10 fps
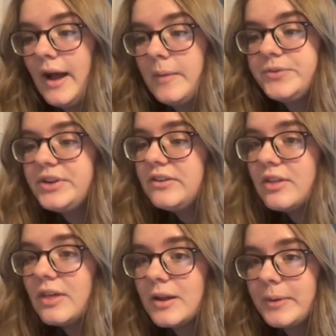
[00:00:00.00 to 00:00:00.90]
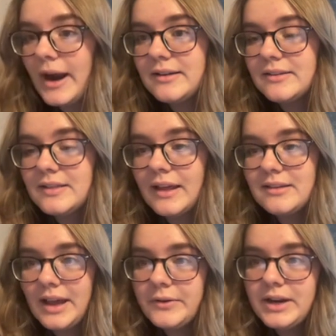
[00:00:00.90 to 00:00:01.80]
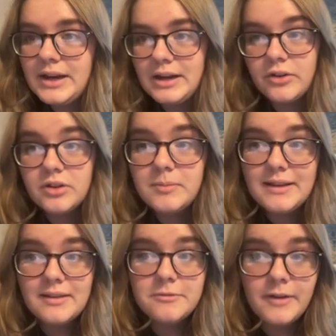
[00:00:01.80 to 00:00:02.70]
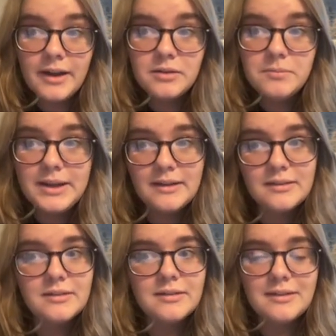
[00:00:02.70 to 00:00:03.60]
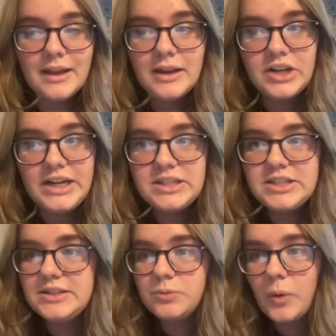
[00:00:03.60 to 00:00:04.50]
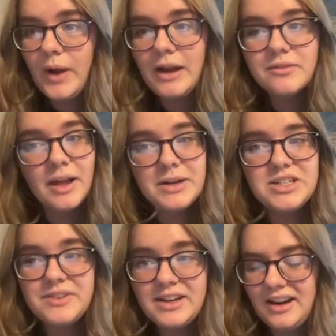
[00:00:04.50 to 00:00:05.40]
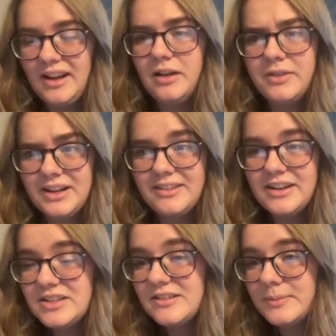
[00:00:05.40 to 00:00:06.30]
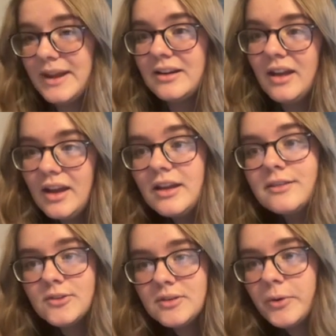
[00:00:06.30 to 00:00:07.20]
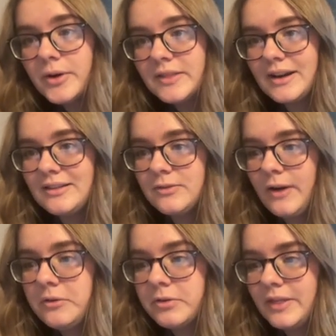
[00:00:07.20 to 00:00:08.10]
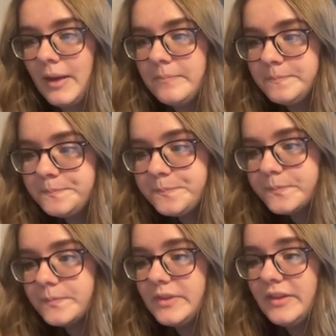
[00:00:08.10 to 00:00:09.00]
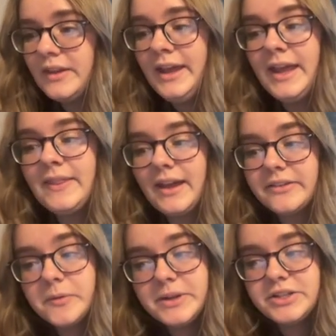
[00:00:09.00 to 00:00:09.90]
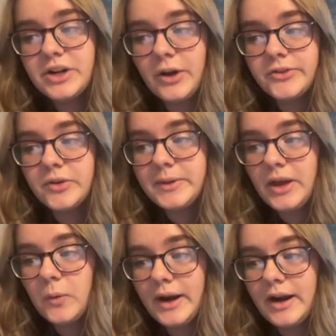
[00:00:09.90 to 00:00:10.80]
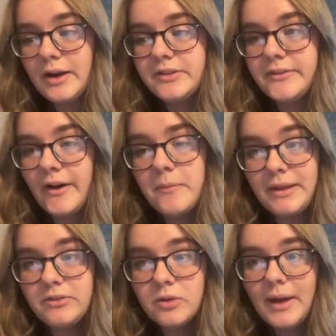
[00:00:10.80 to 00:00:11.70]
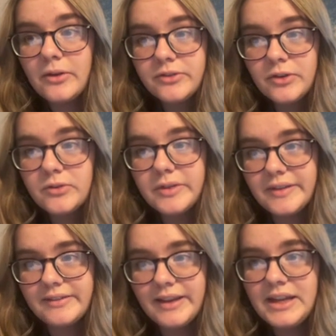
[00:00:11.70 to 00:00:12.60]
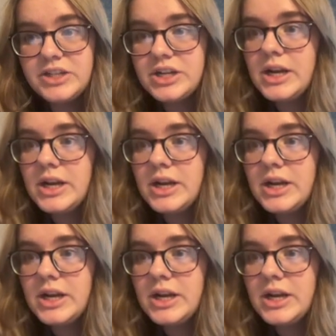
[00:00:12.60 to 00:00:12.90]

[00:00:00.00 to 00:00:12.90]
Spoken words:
just so that they're practicing that sound. And it also makes it fun because this age range won't have that much of an attention span, so it's important that it's fun for them. And the SLP should also be aware of developmental milestones with this age,